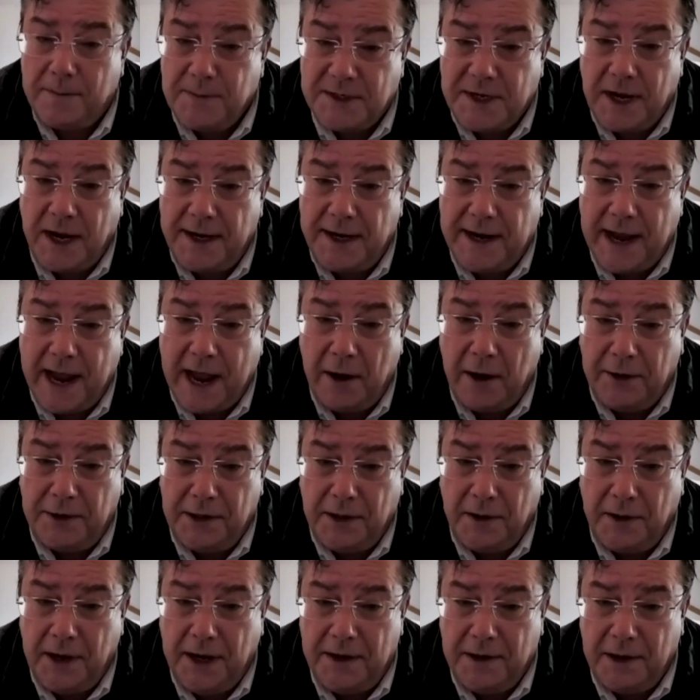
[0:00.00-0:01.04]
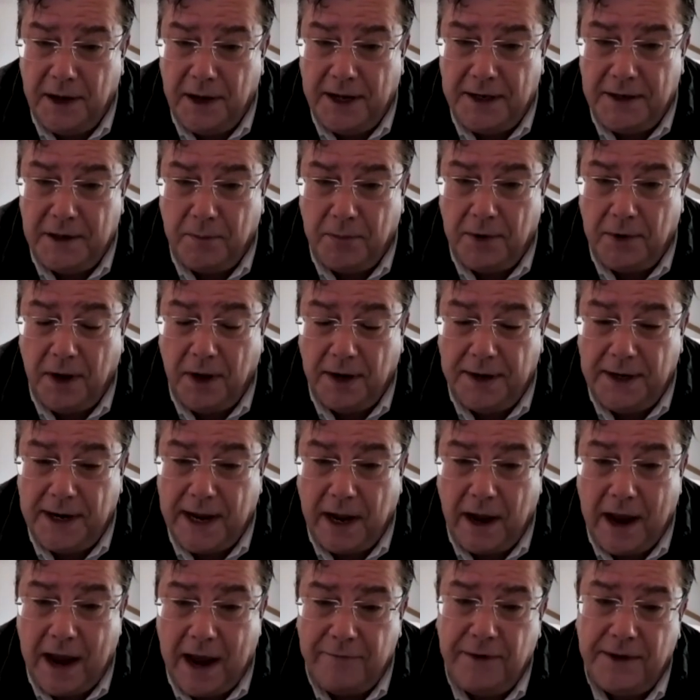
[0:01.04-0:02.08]
everything's gone upside down in
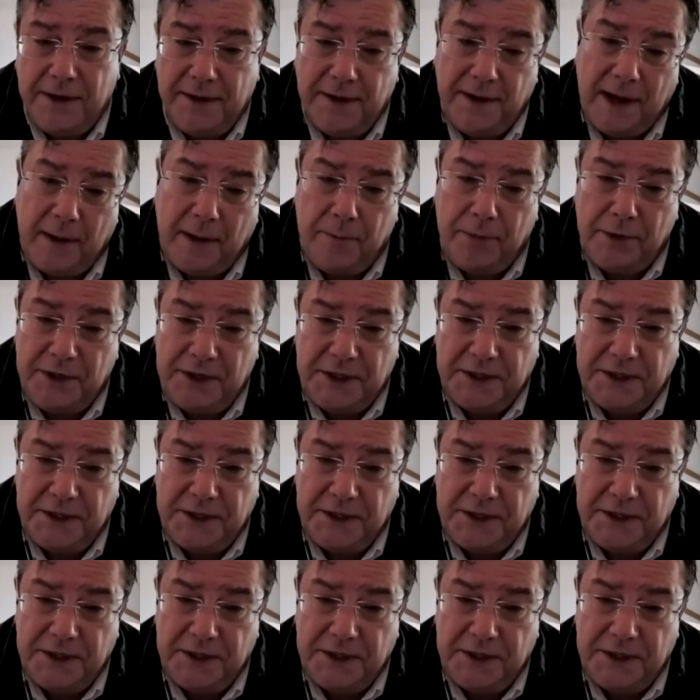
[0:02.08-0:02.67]
the plant now.